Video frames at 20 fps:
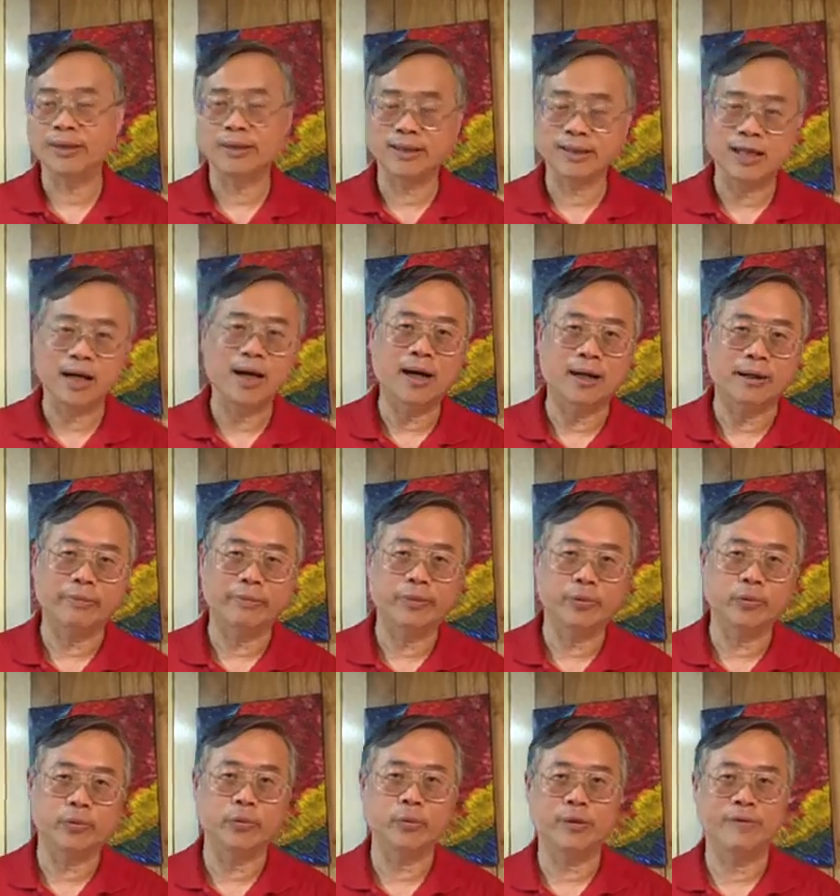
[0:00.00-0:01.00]
it's
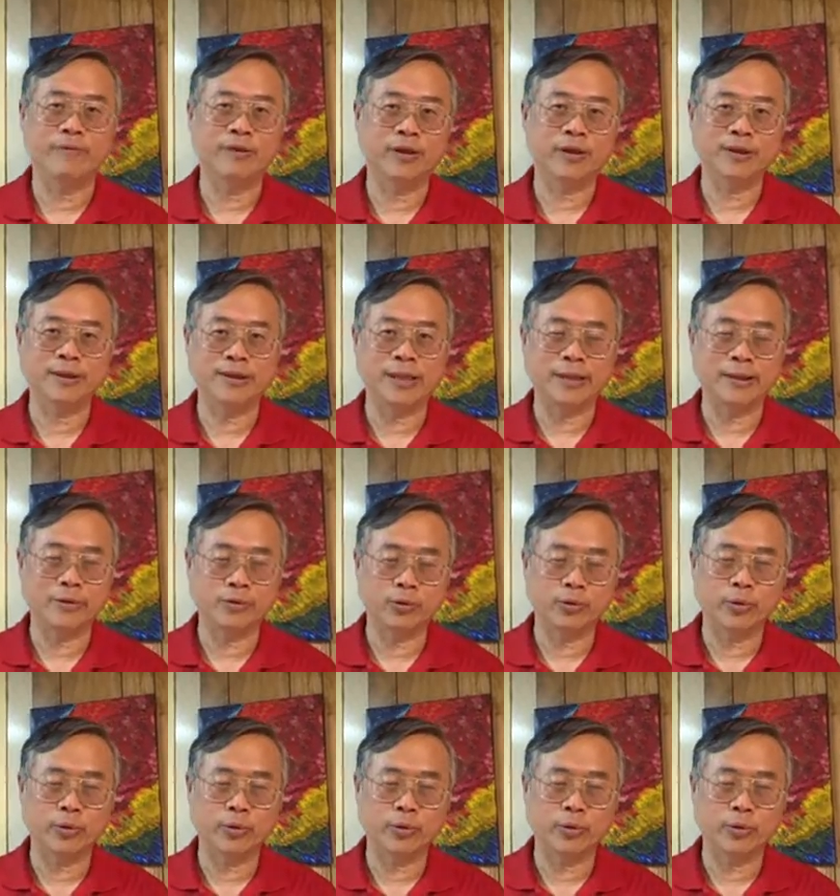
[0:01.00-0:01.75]
time to reverse that